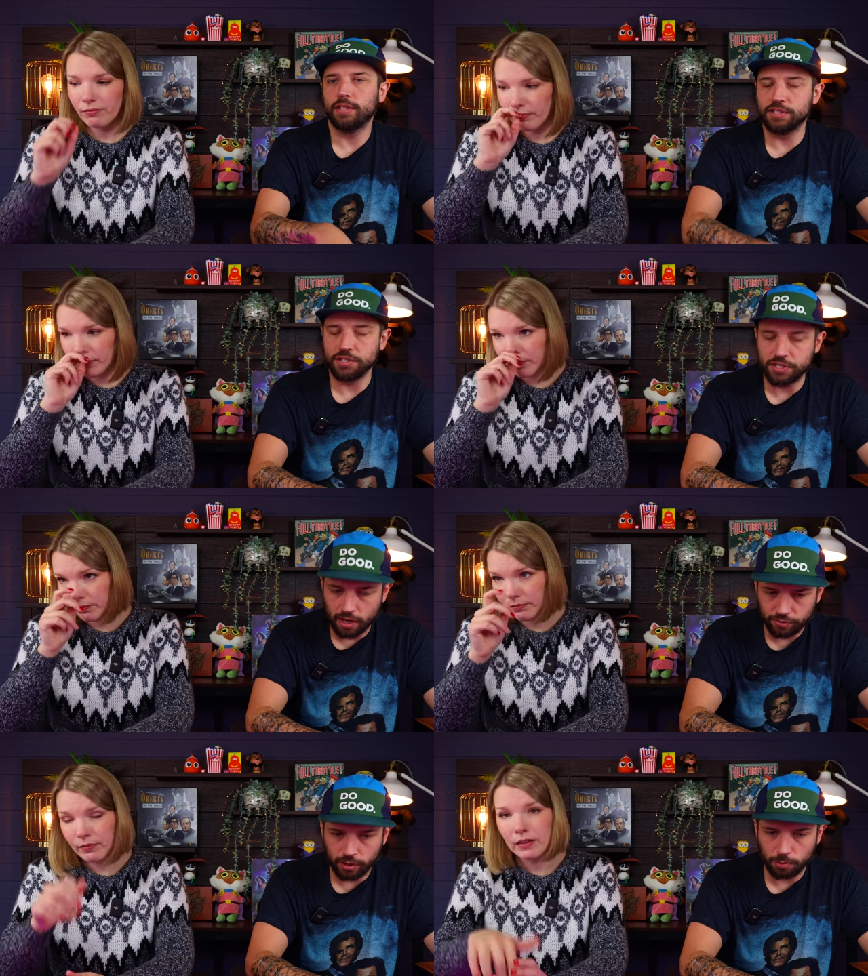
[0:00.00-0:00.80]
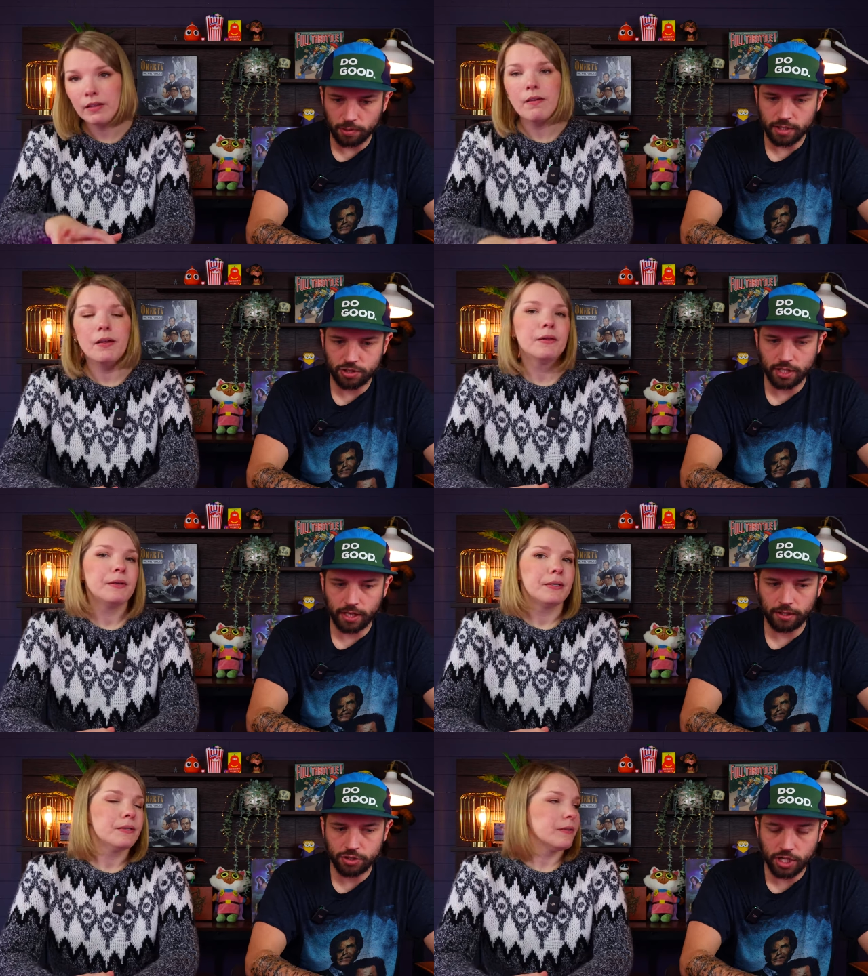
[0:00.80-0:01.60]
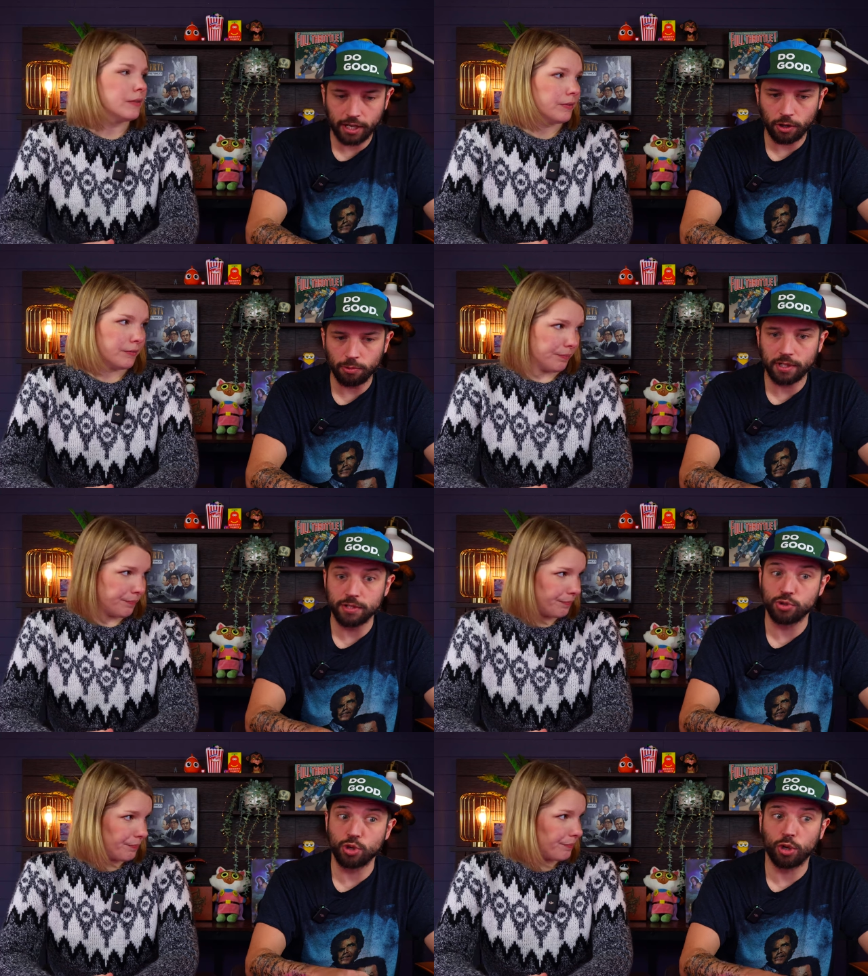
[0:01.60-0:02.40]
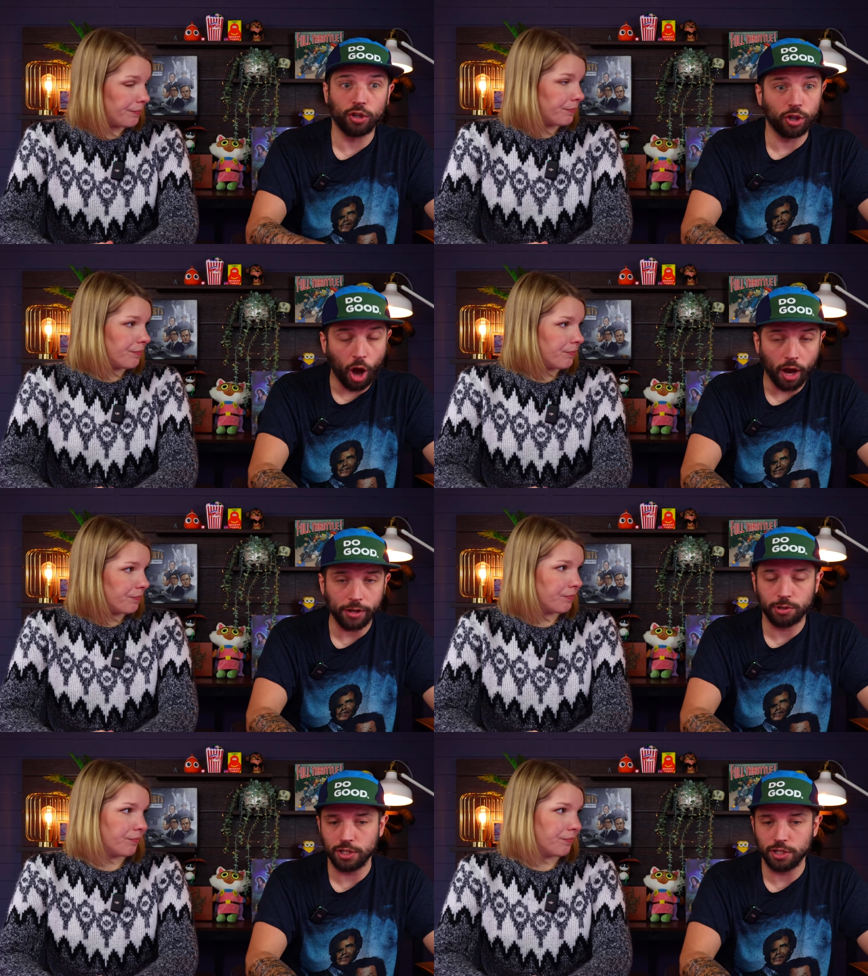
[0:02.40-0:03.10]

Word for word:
Speaker 1: this is definitely one to check check out because there's a lot you